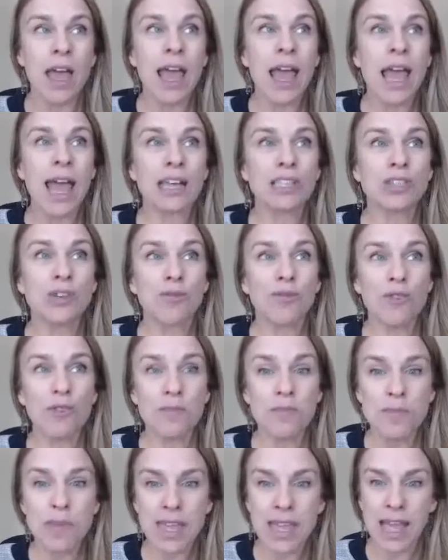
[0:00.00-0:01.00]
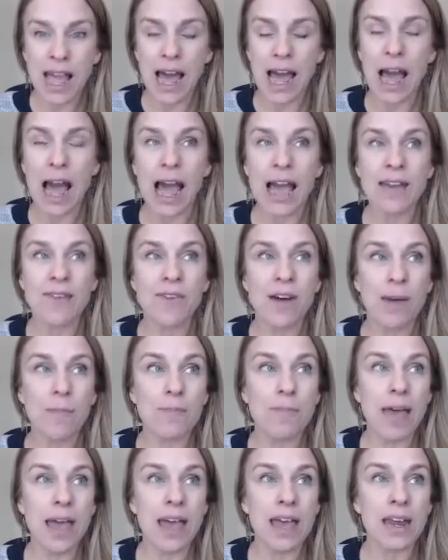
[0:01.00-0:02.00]
And so for me, I've
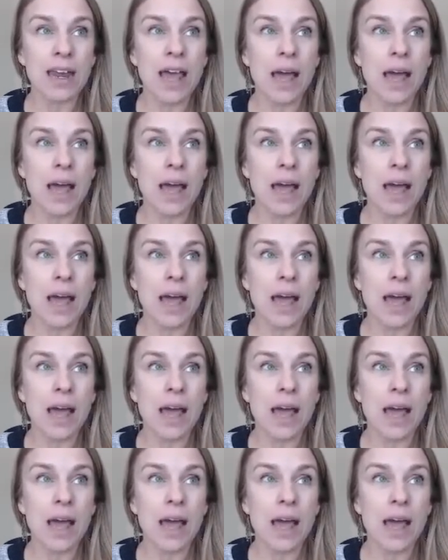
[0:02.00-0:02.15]
been